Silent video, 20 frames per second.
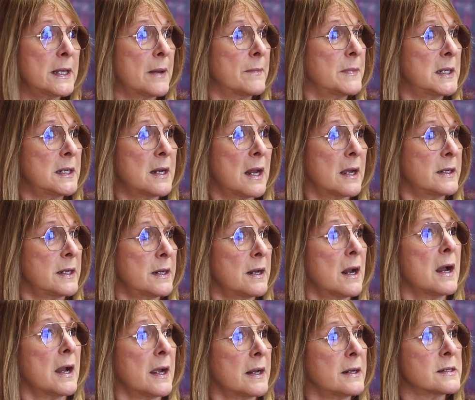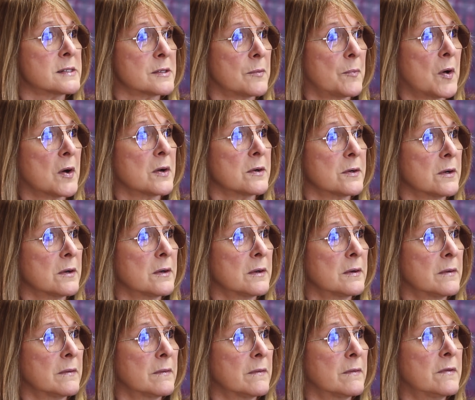them in 99 as a
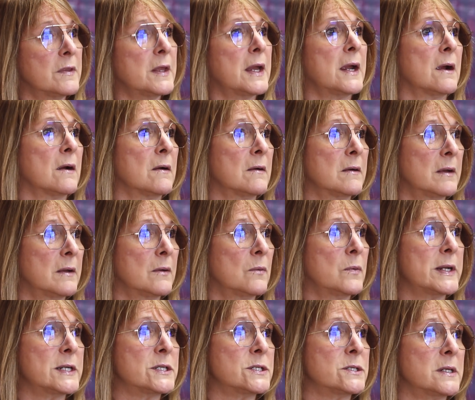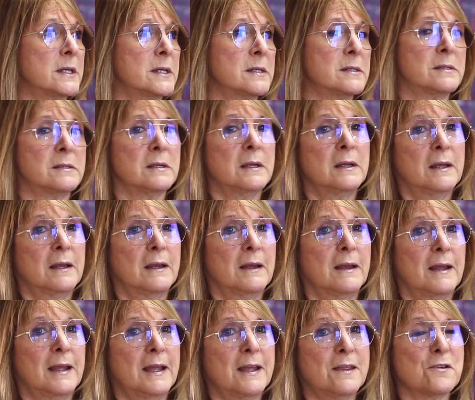partner there, which is
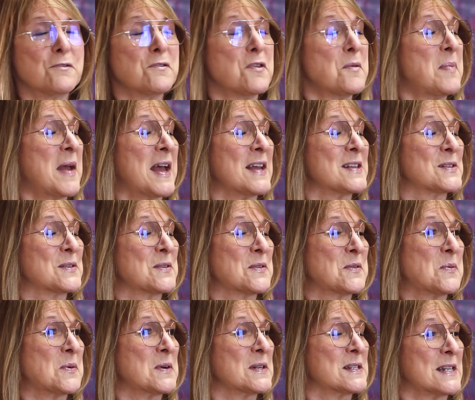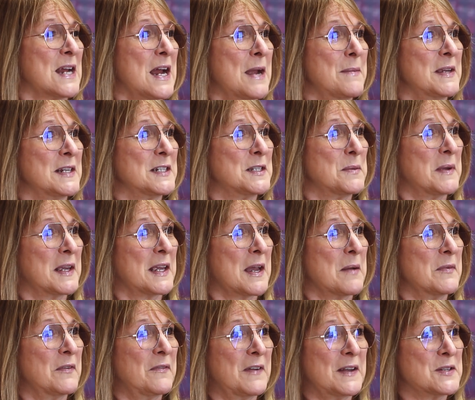either the best or the worst timing to
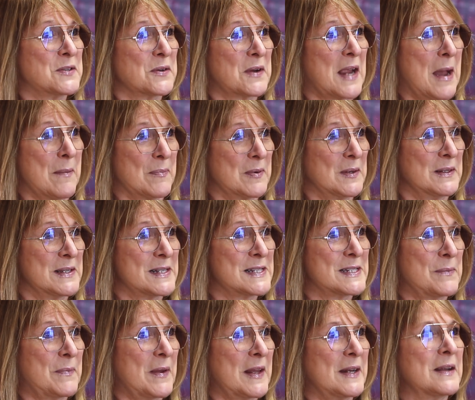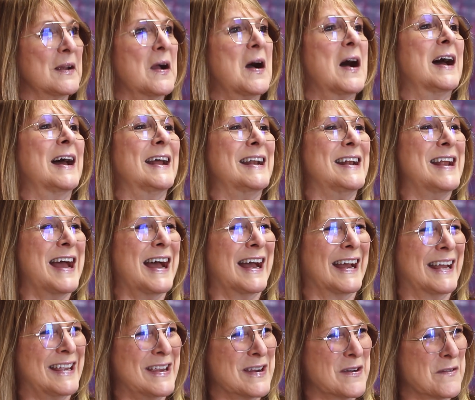become a venture capitalist, depending on
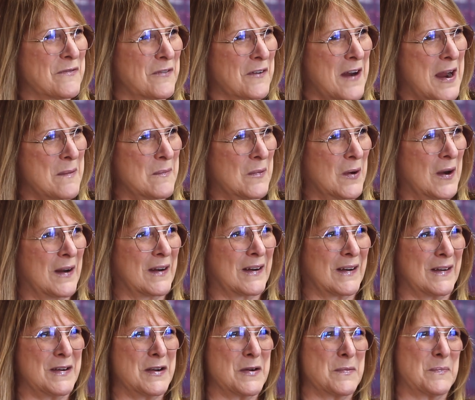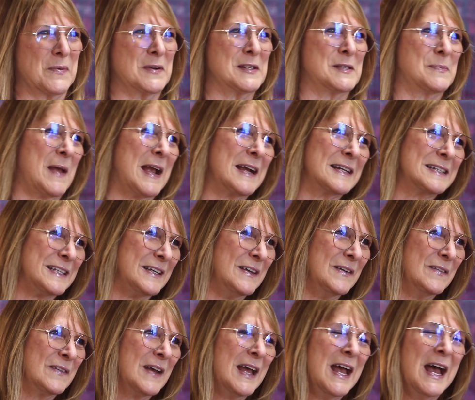your framework or your
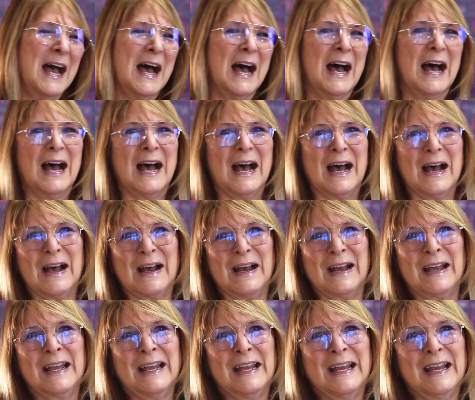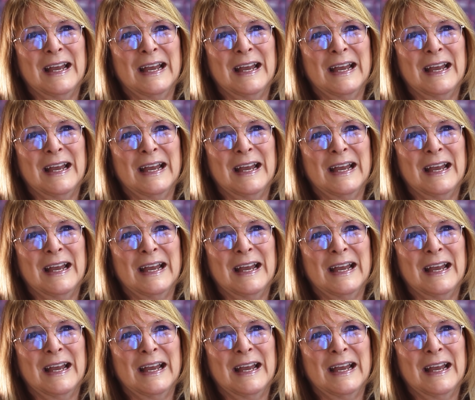perspective. For